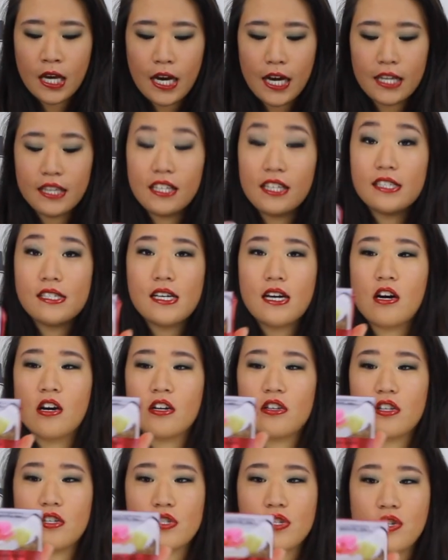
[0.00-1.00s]
these
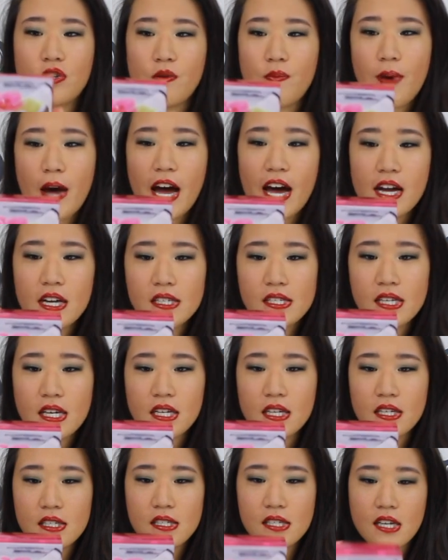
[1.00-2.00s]
are the 2 packs,
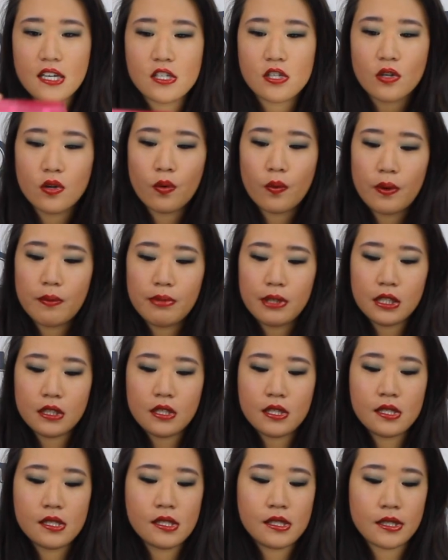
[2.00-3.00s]
and it says
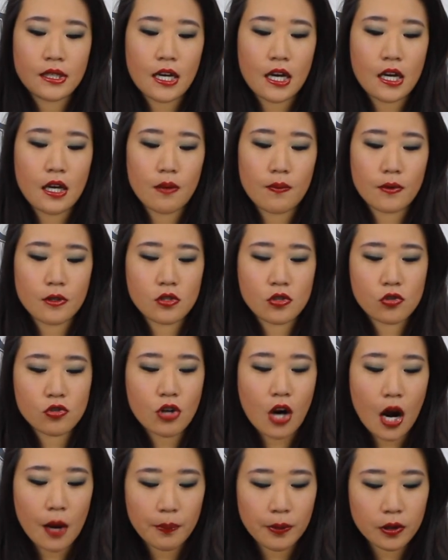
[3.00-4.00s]
Caribbean Escape, it's
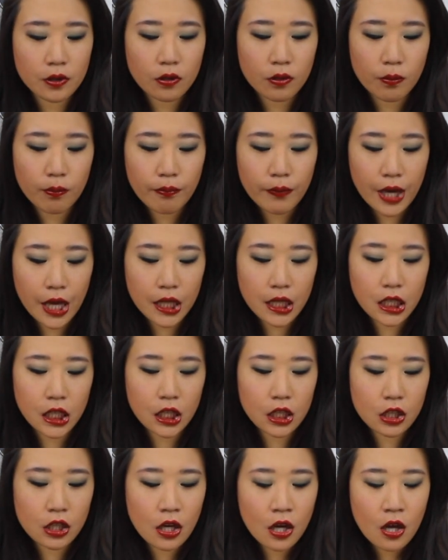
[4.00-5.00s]
tropical
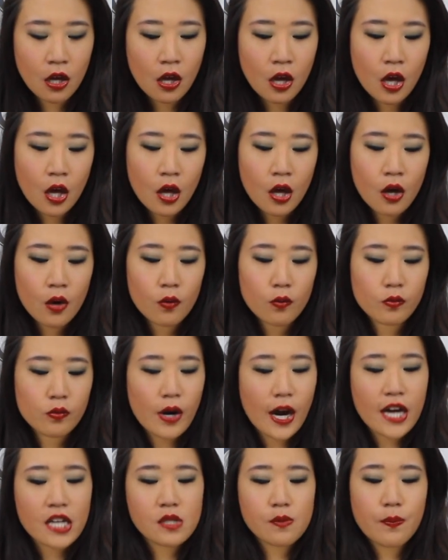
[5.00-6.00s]
melon,
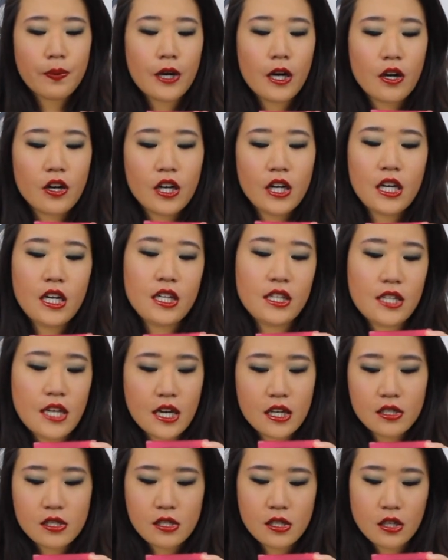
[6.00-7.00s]
raspberry
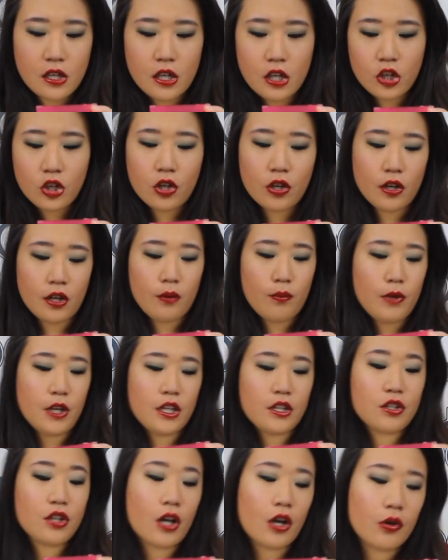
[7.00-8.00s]
nectar,
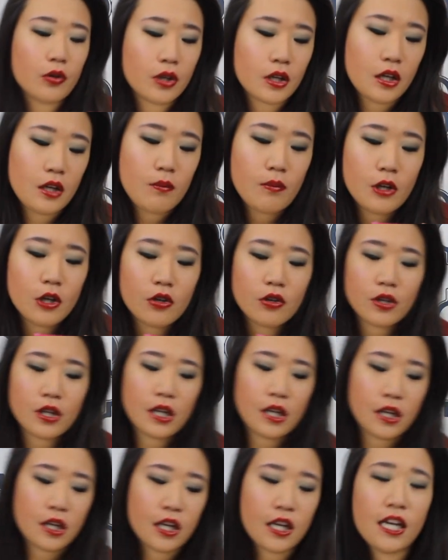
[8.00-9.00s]
creamy coconut milk.
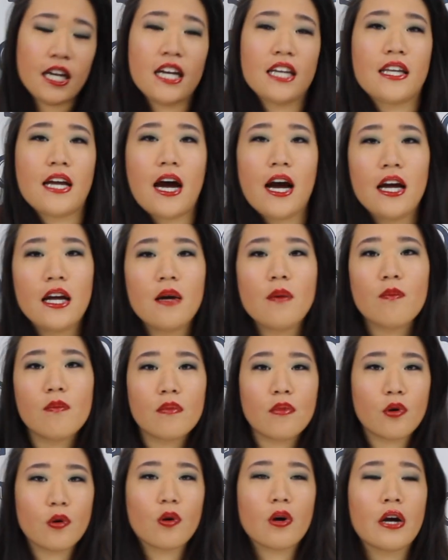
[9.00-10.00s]
And I am
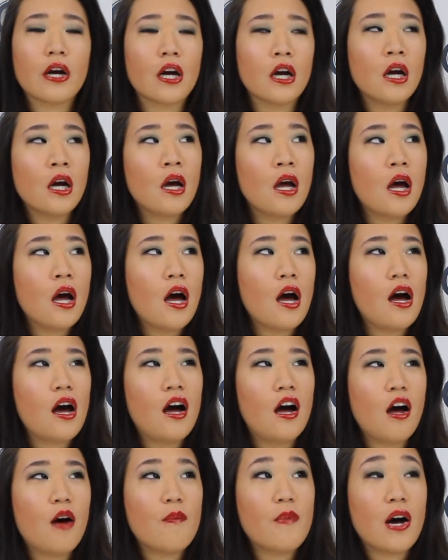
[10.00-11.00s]
more
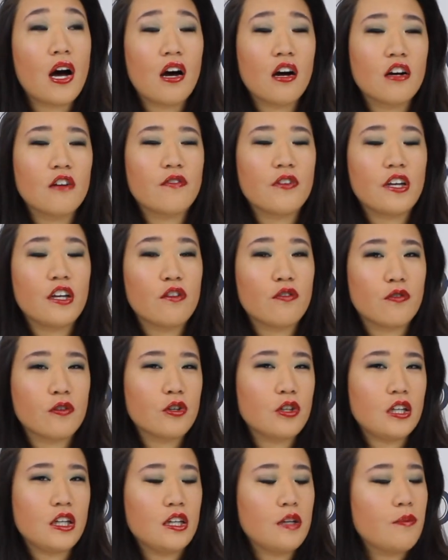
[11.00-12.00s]
of a
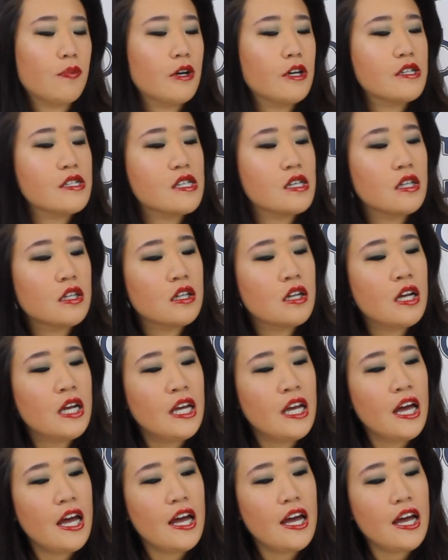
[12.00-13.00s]
fruity person,
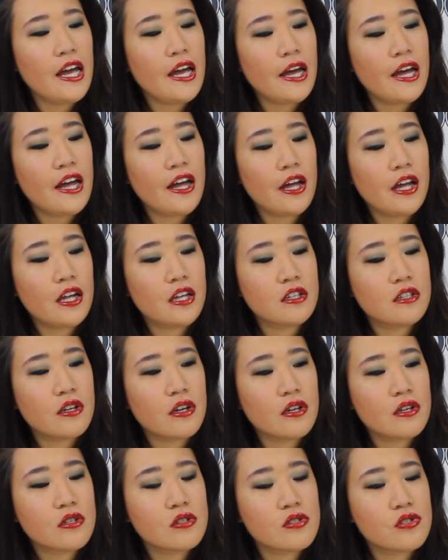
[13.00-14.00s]

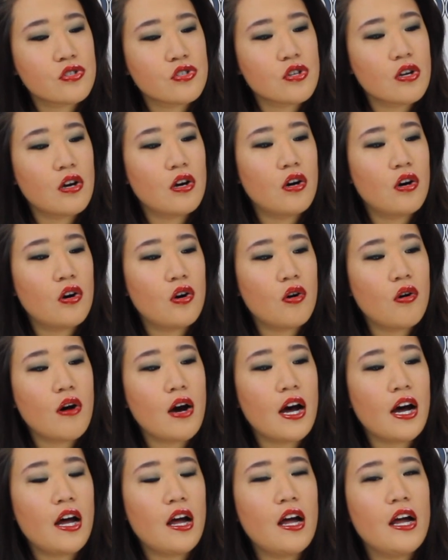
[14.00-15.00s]
and
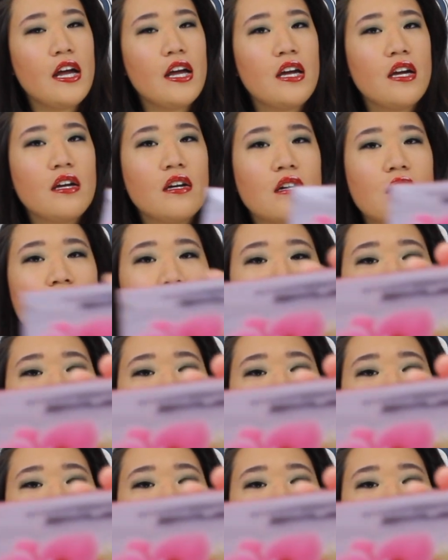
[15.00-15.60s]
so I